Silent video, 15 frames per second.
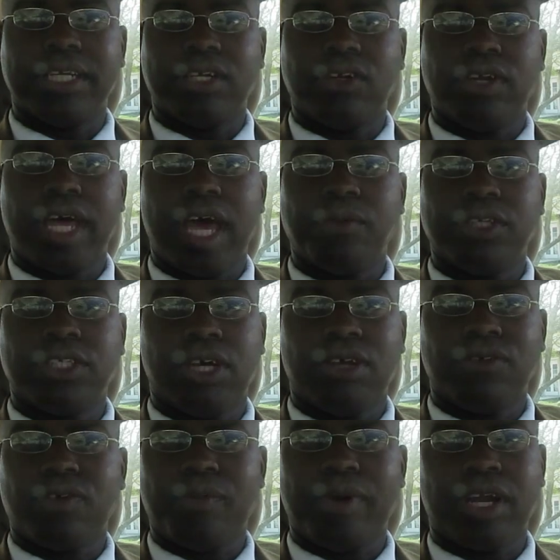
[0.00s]
it on Amazon
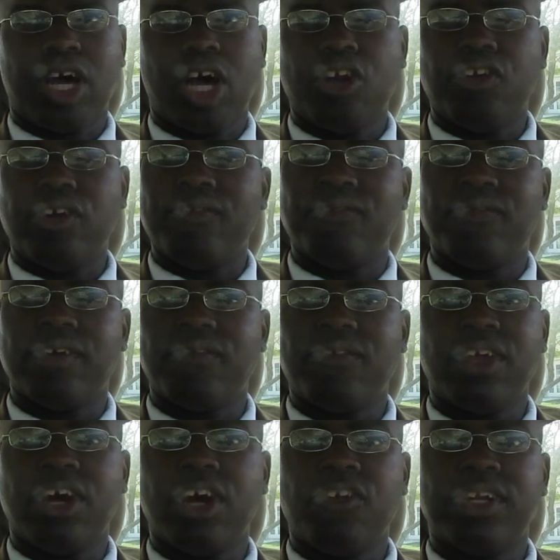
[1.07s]
for about $150,
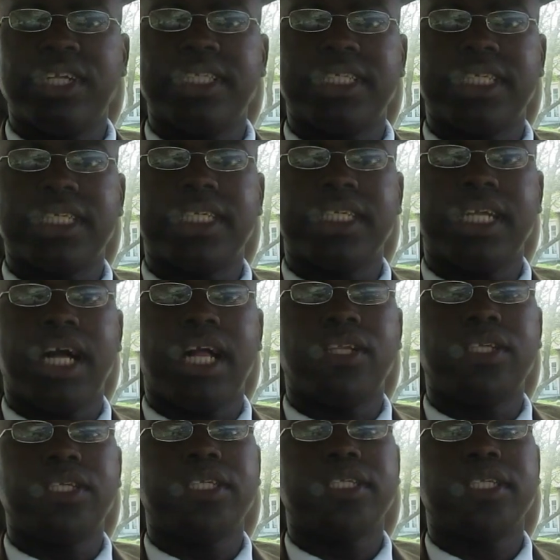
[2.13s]

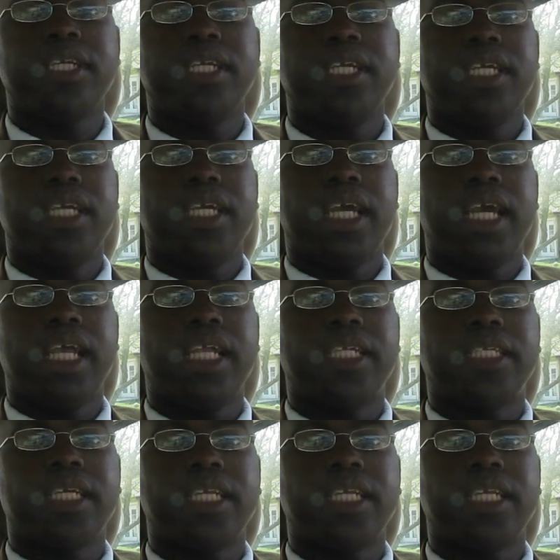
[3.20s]
$160. And it's a